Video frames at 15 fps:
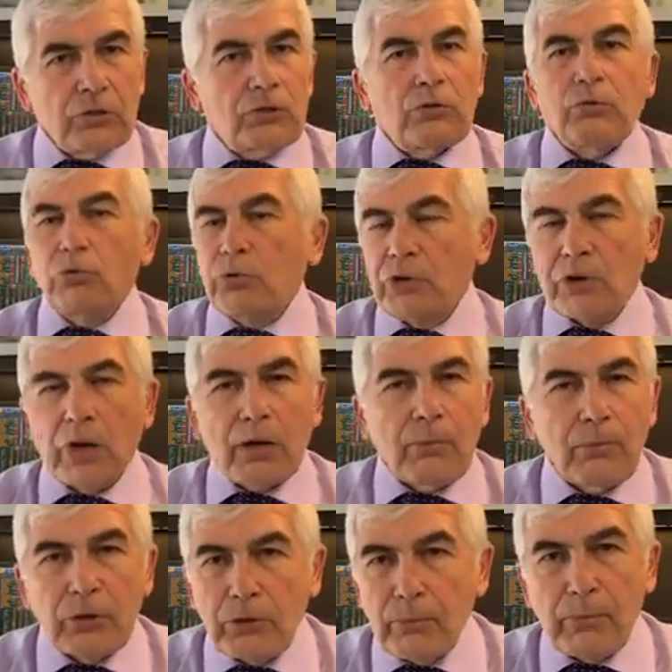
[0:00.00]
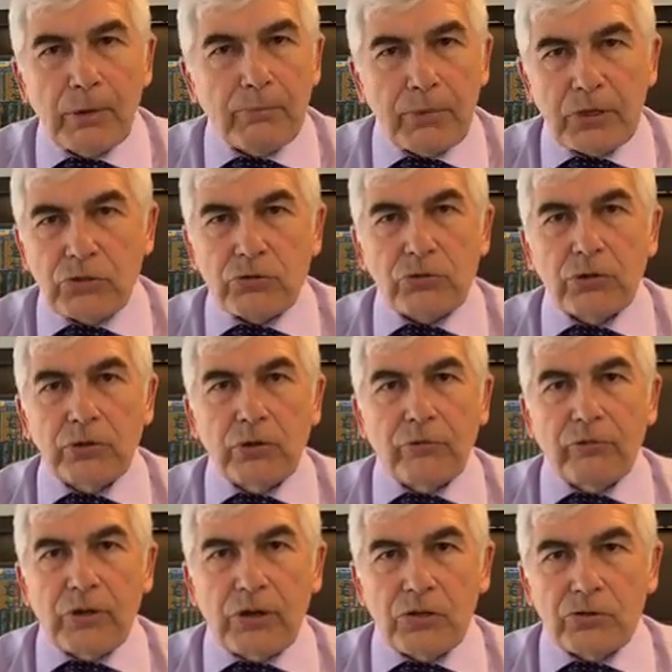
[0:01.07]
We talk about the big picture in the
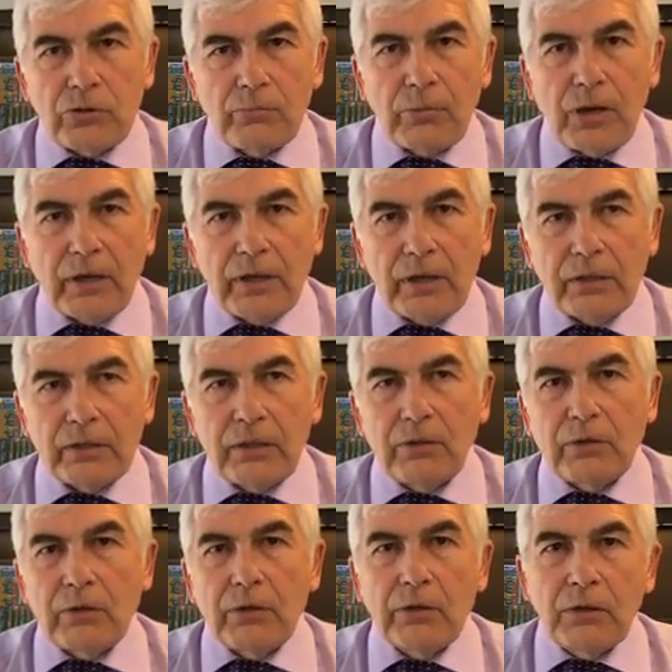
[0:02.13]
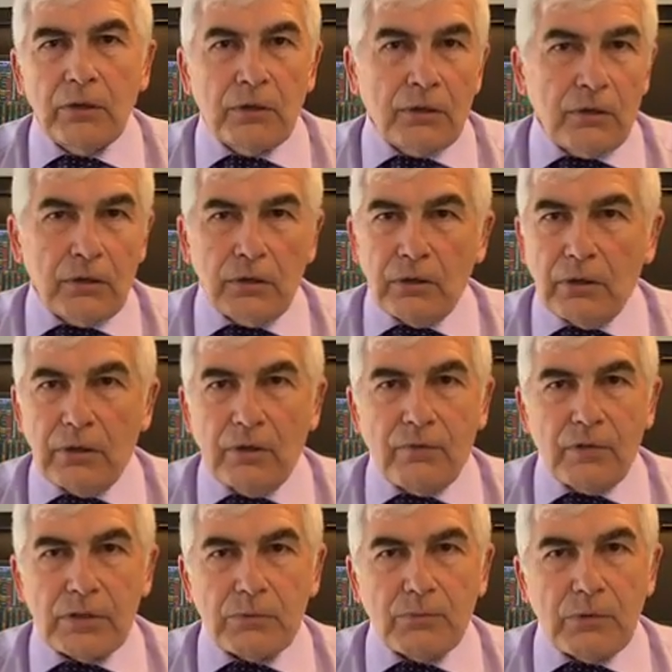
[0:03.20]
financial market and the
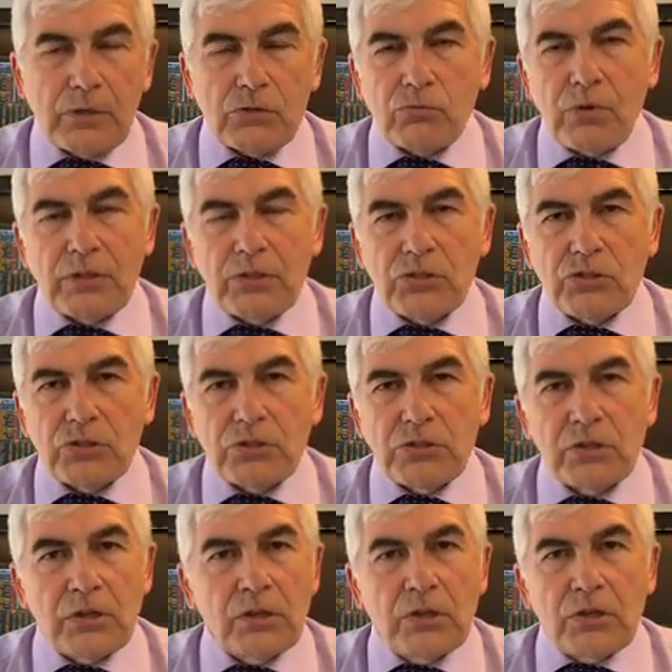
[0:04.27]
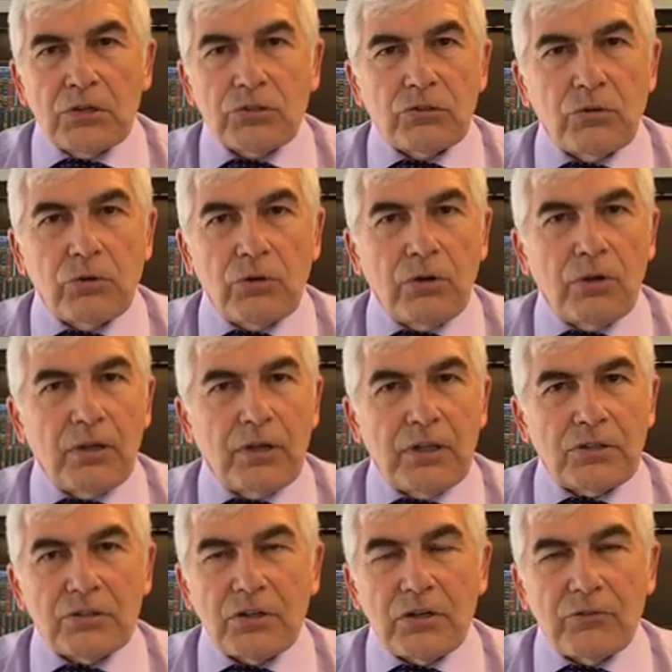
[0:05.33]
investment strategies. So
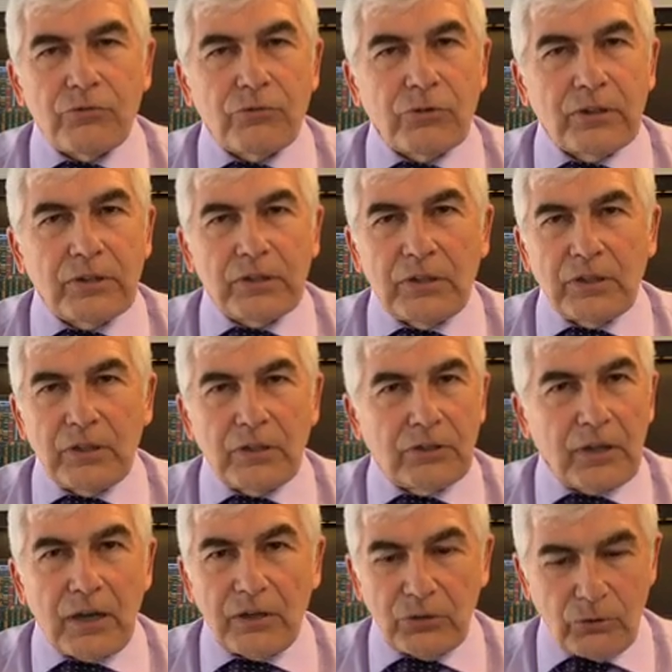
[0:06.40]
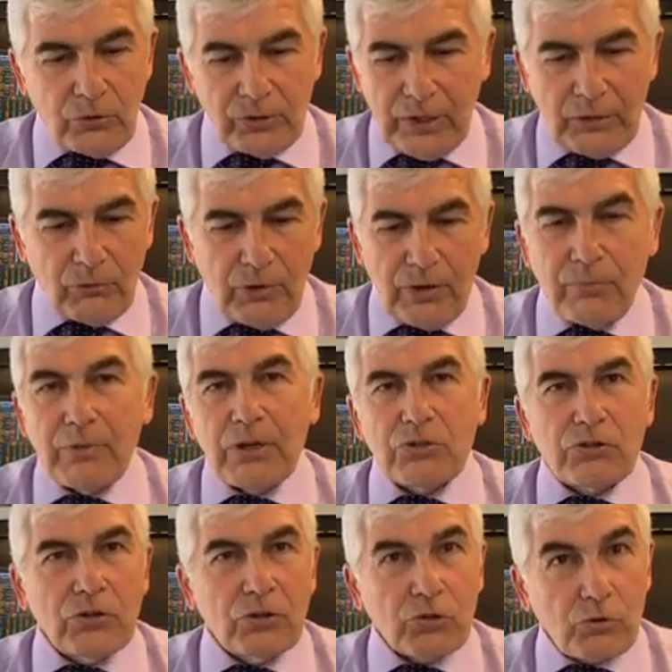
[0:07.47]
let's start with the title that we have
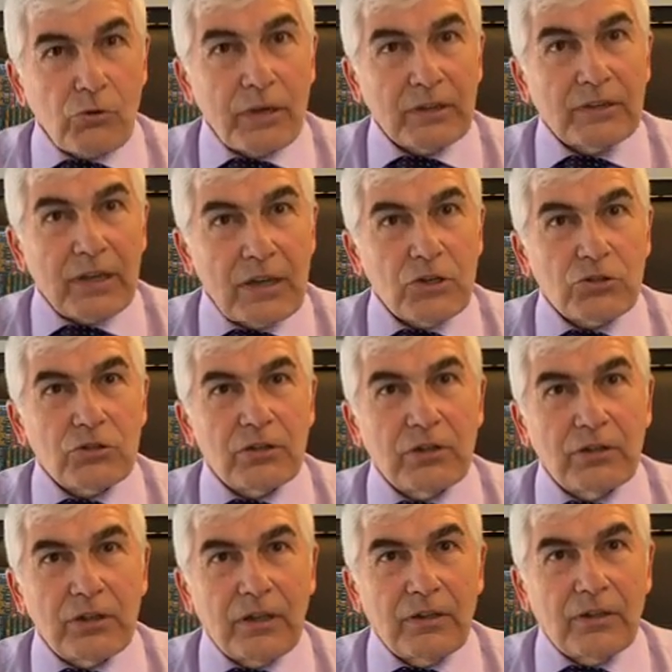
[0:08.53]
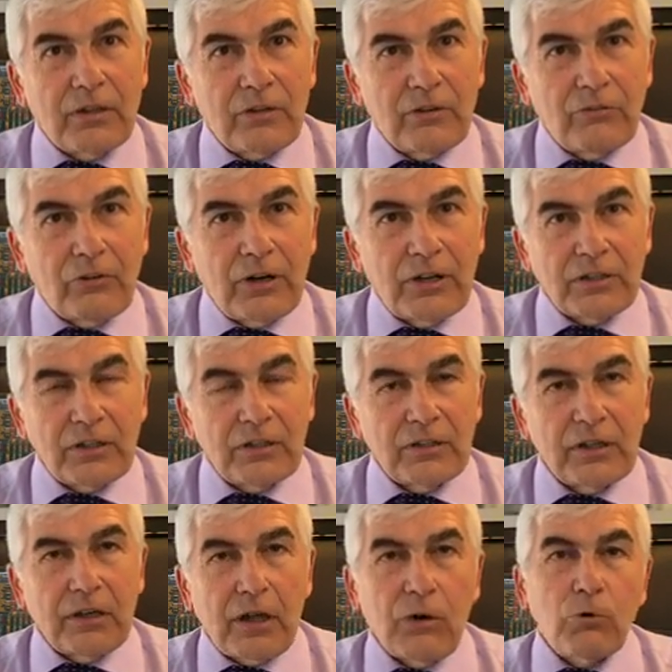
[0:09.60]
mentioned, Trade Tension and
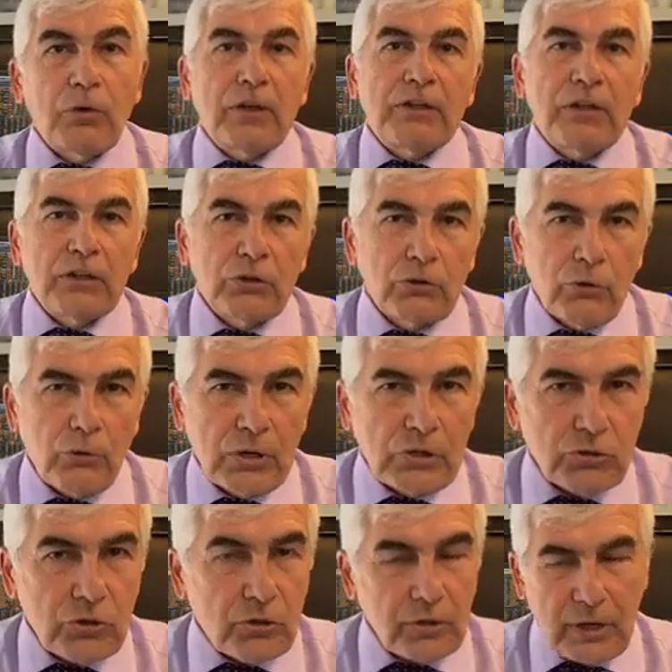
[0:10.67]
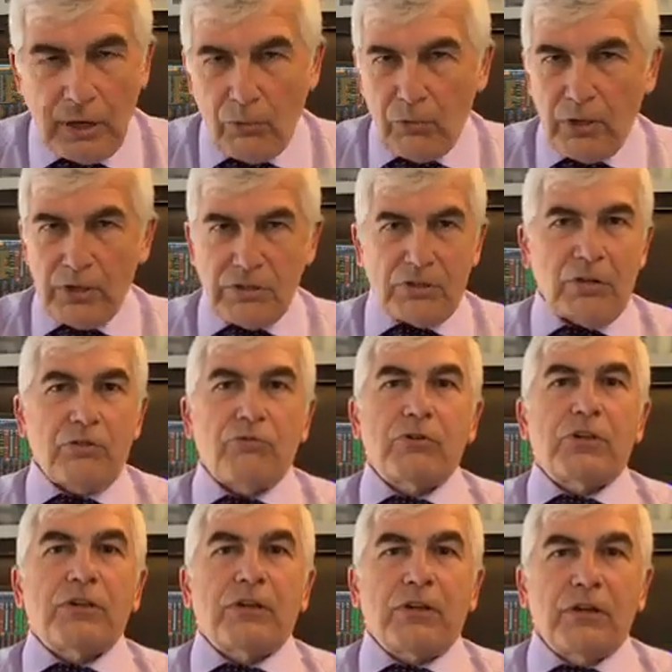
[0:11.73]
Volatility Are We Heading to a Recession? I will start
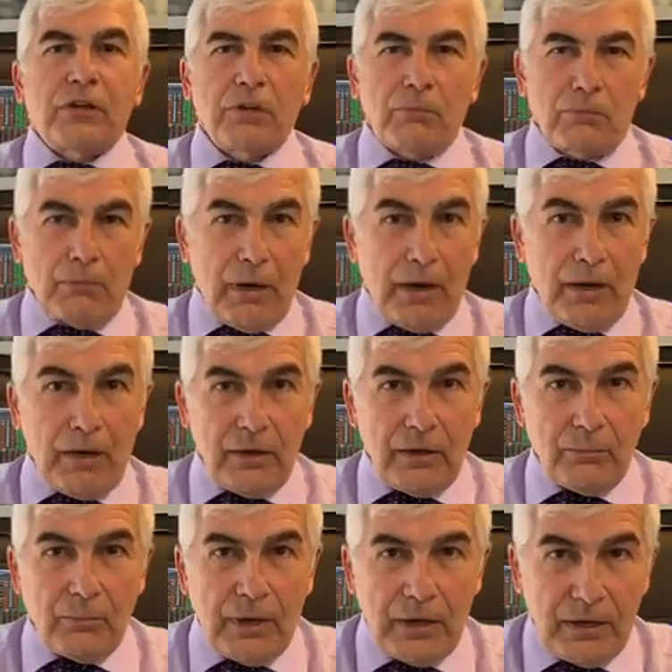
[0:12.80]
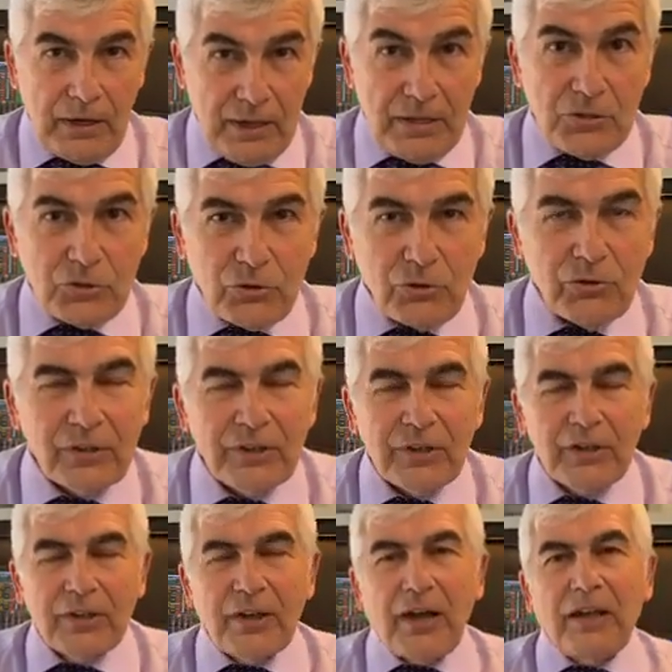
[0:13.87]
with my answer.
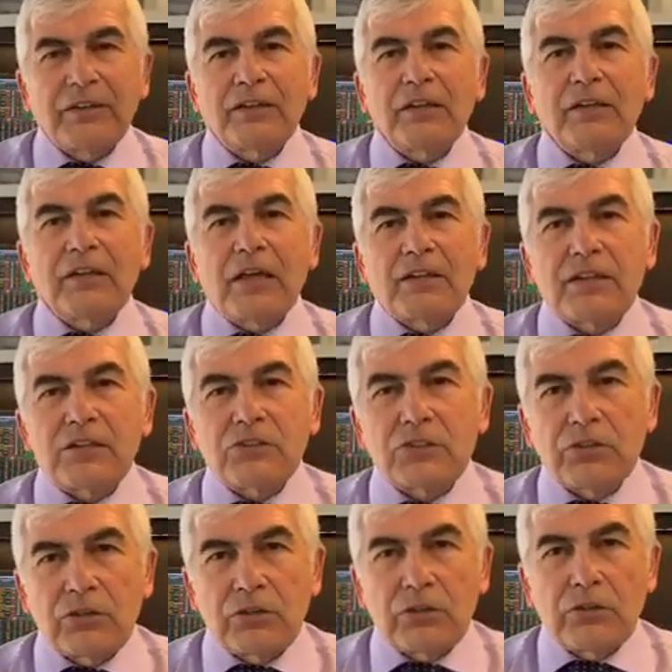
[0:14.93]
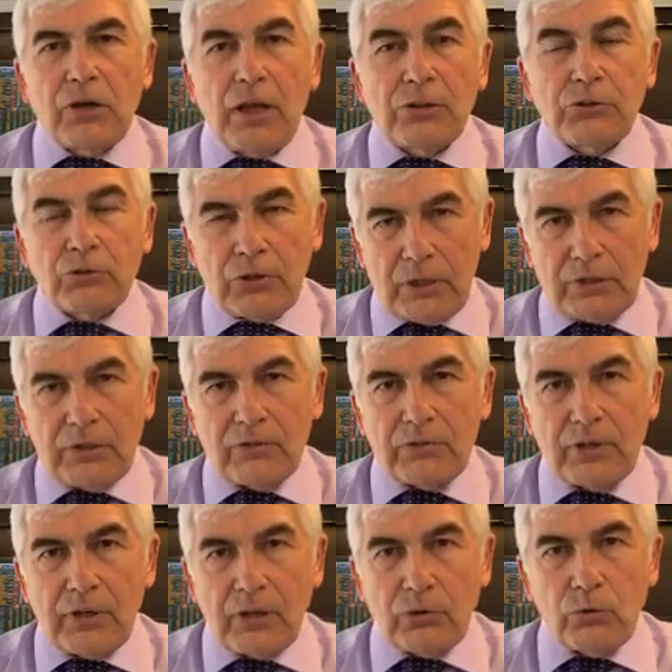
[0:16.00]
I think that it's an alternative
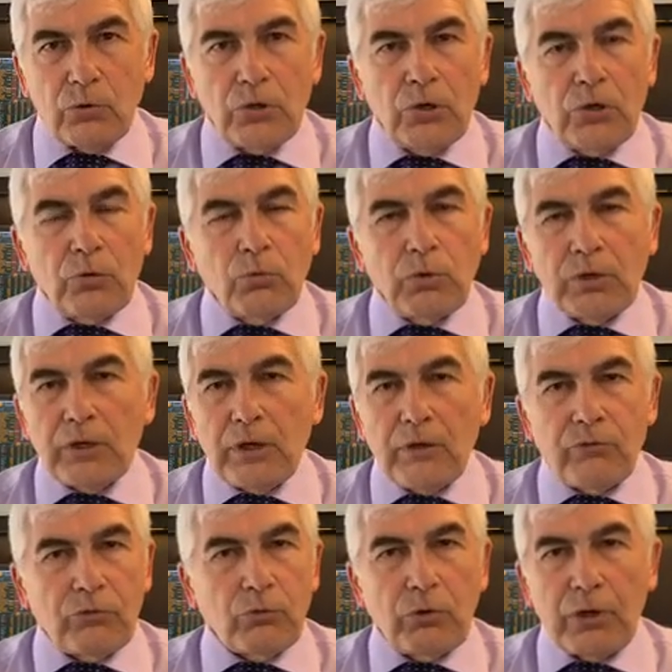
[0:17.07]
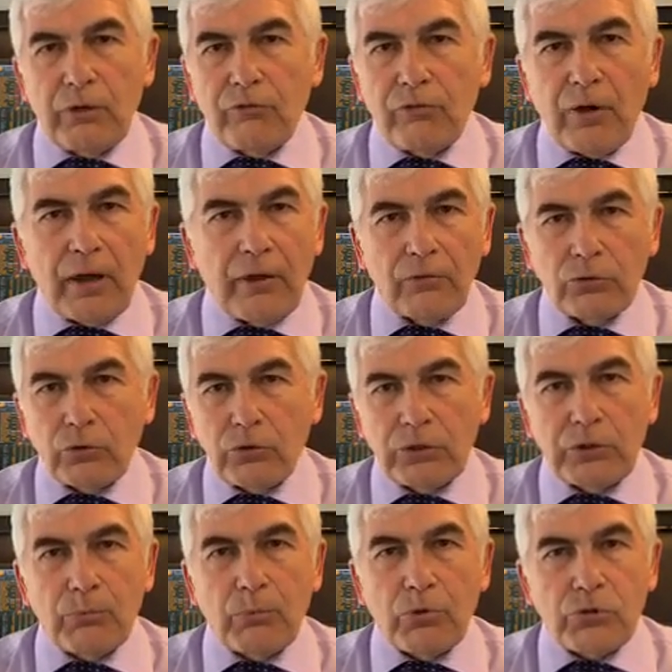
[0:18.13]
scenario. We give
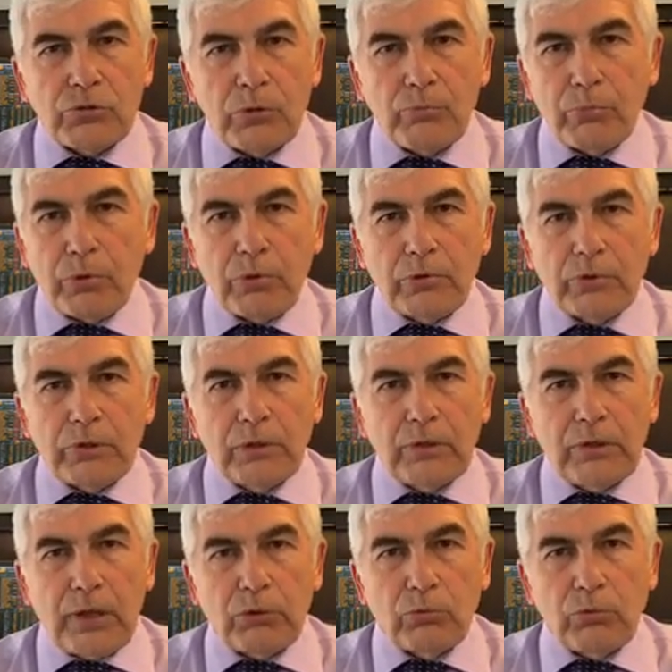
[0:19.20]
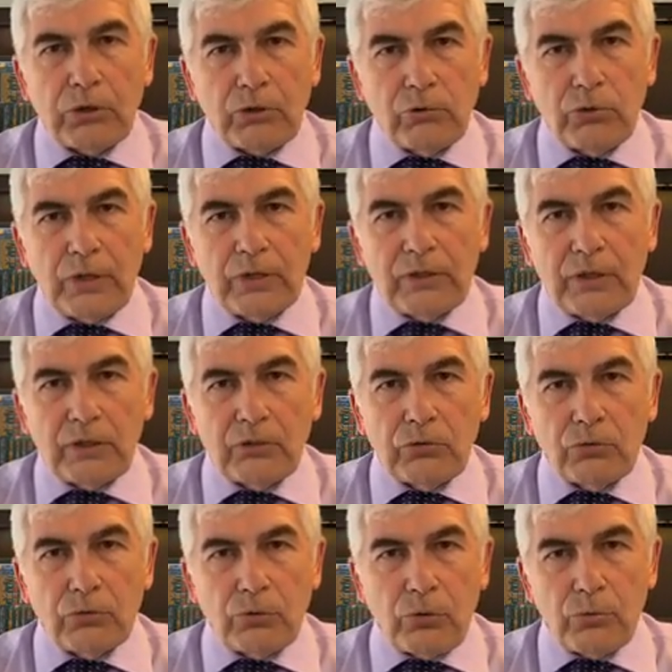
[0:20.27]
25-30% probability that we could heading
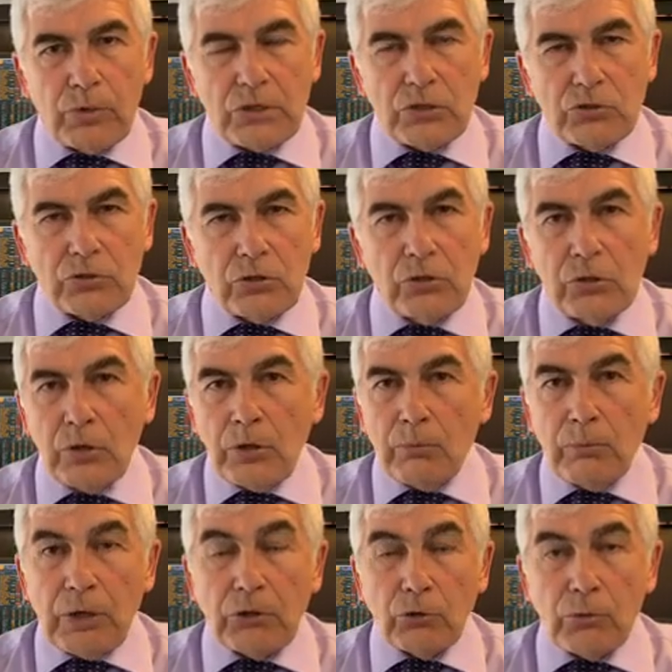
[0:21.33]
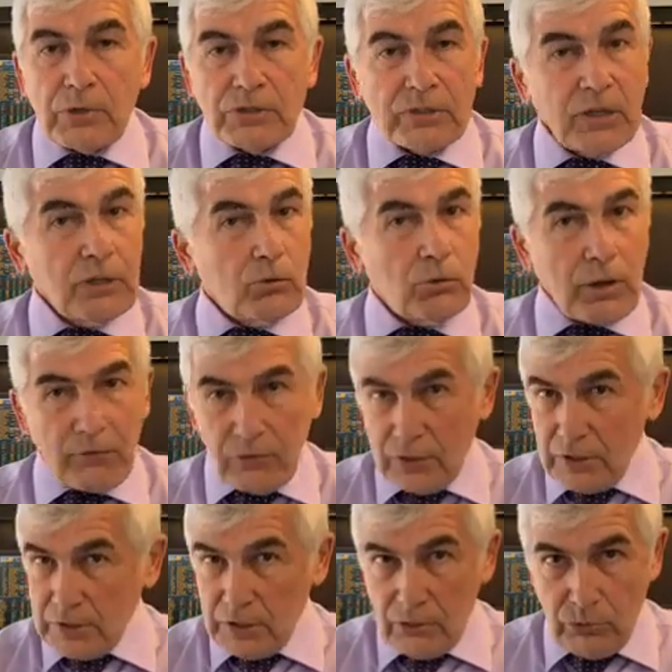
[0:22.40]
to a recession. Make no mistake, we have a
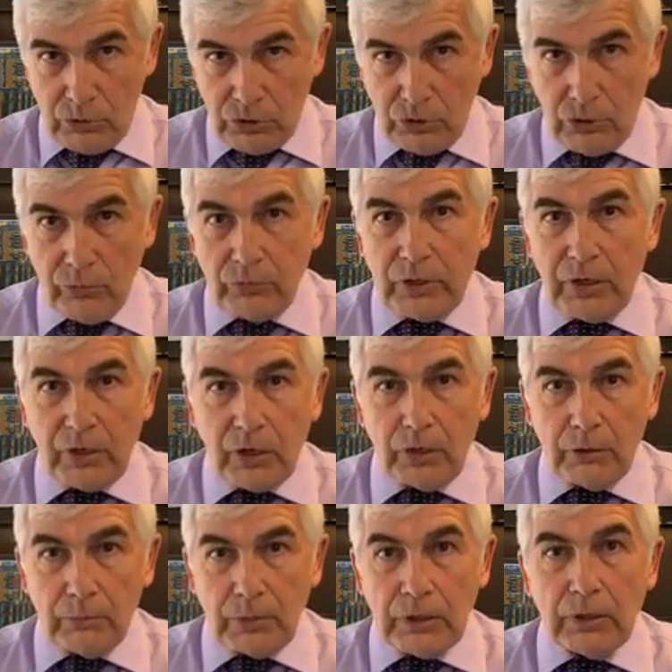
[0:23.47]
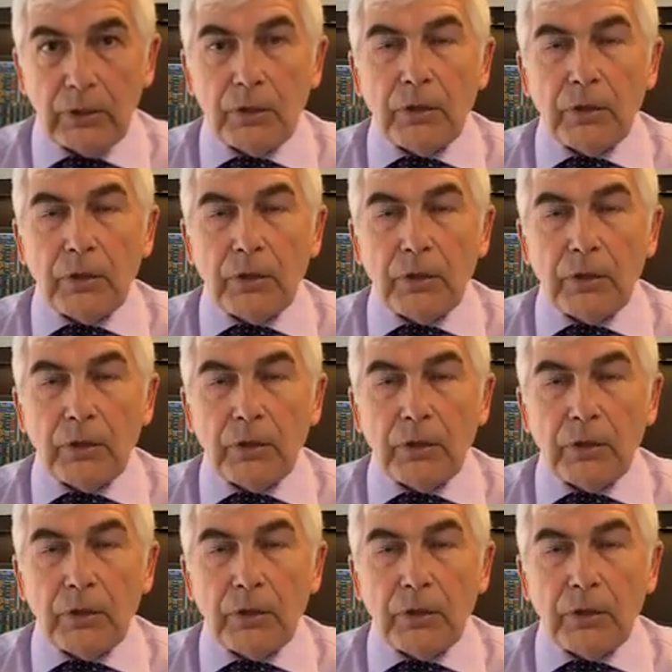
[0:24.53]
deceleration of the economy.